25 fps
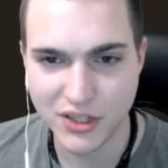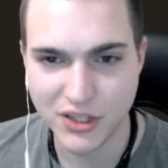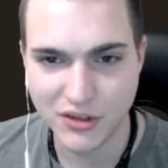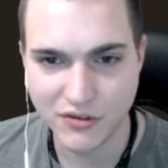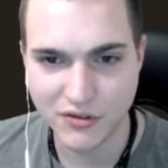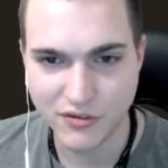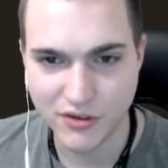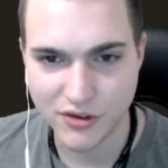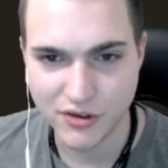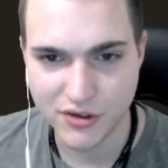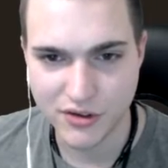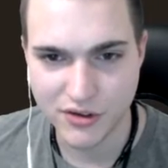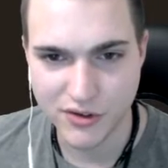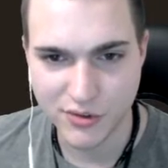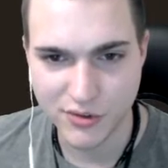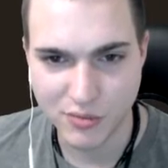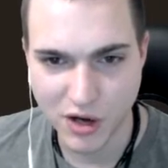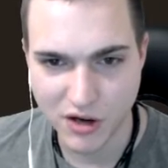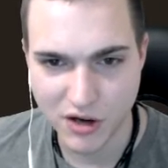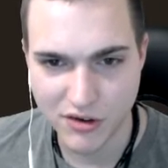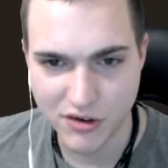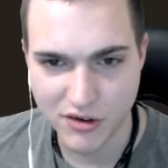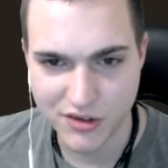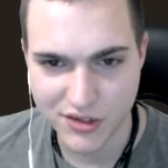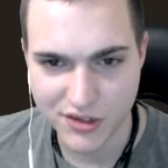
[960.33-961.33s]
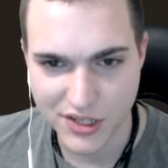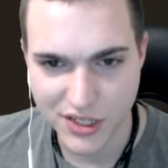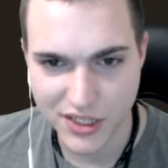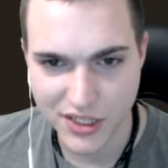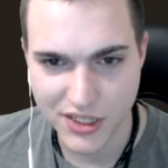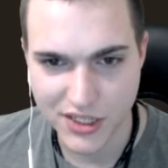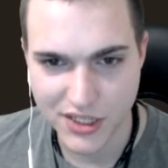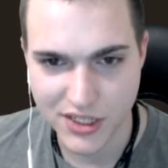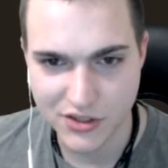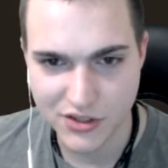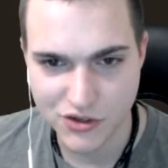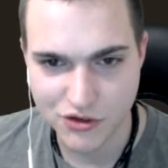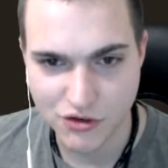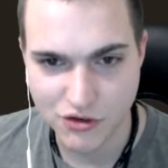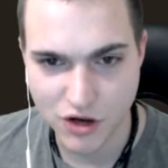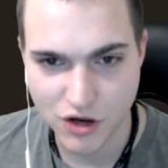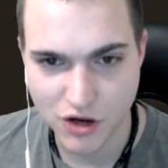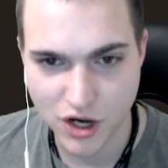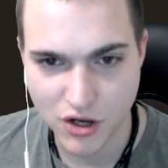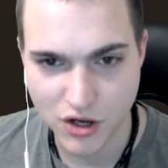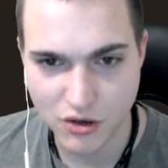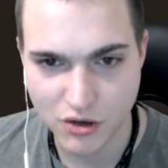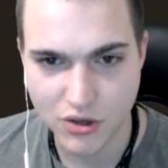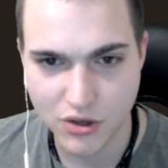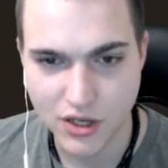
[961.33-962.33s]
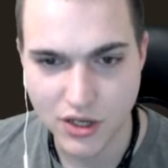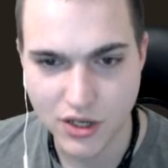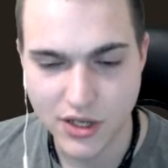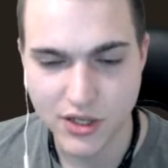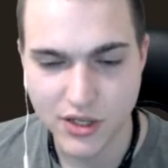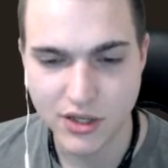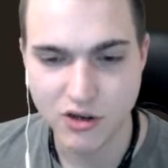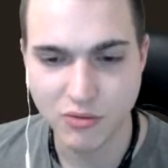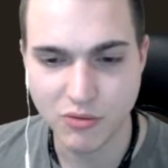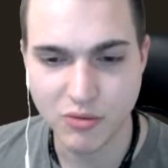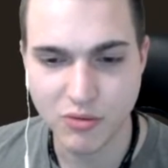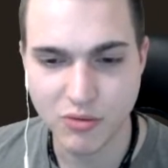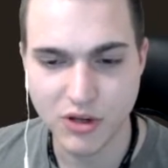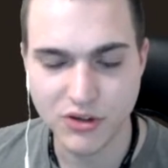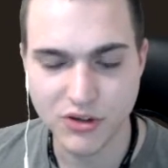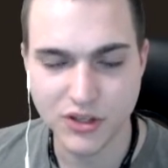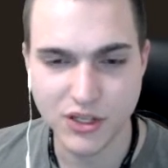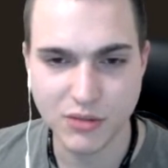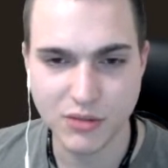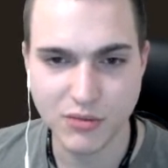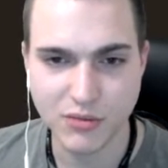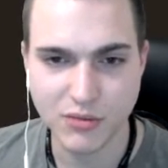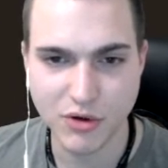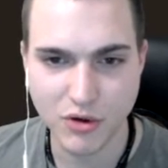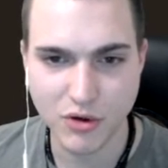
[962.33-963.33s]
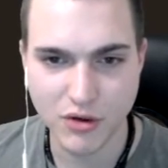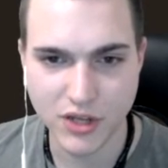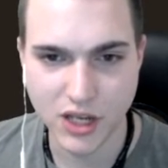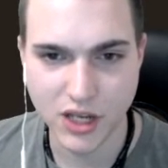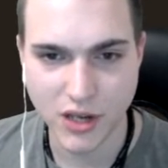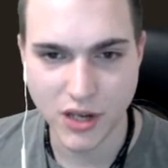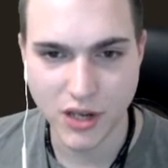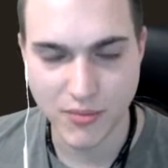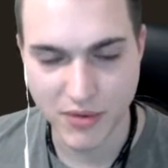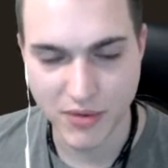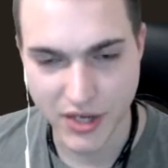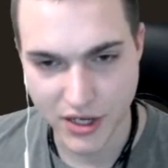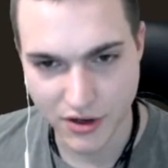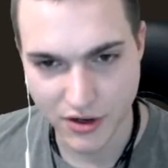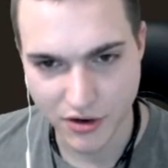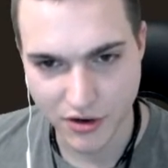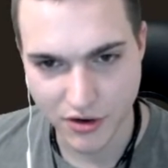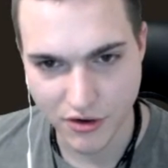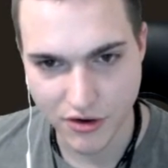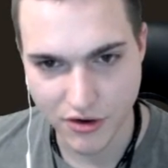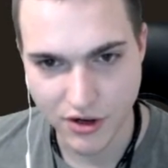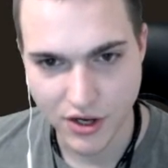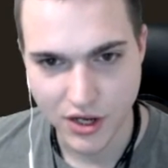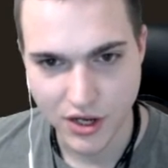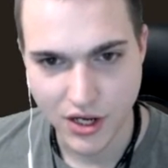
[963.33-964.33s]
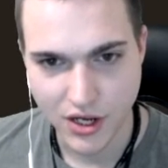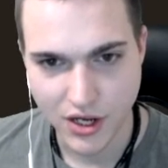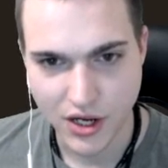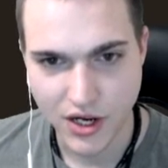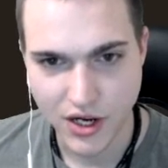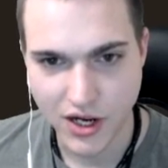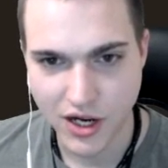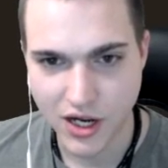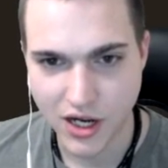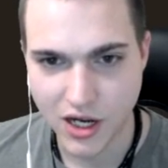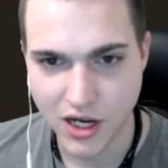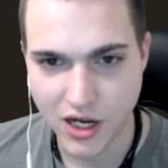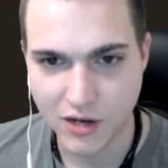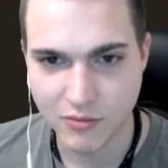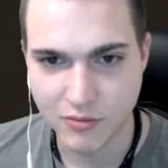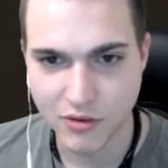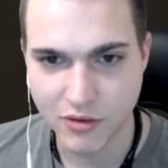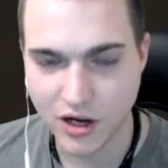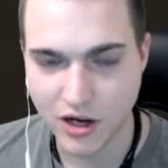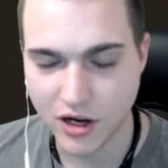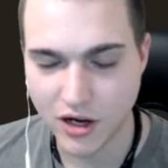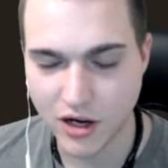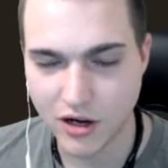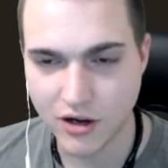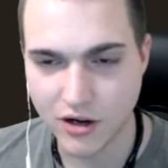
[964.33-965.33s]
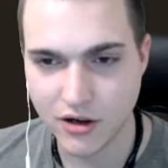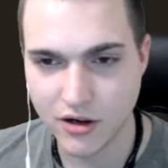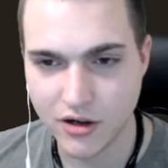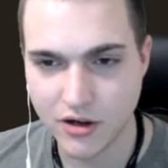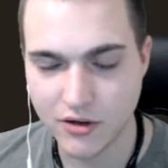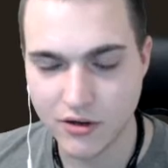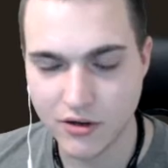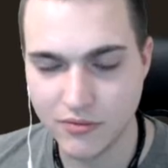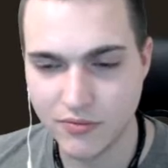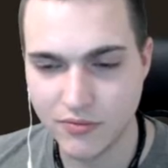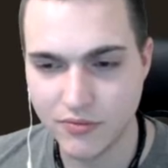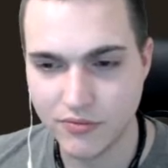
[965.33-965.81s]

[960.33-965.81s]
the first smart city in Toronto. They're building the prototype here. Our